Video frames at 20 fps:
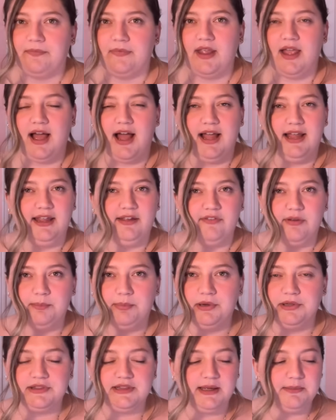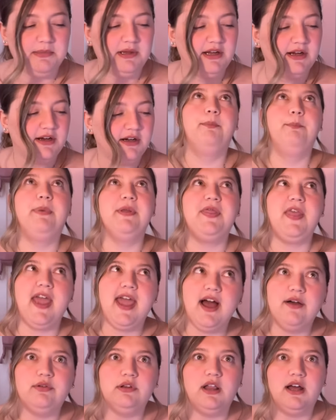I even put them here. But they
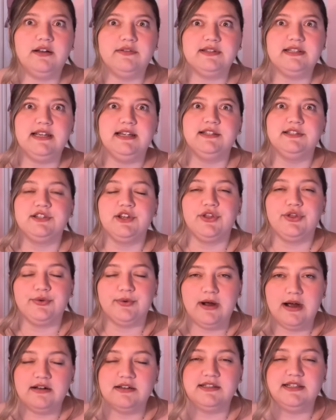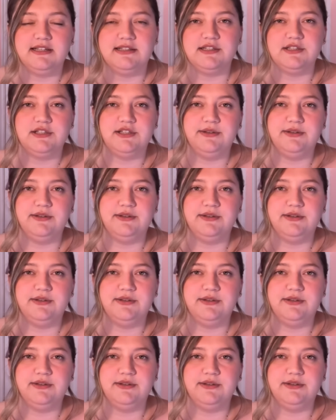have a lot of scenes throughout season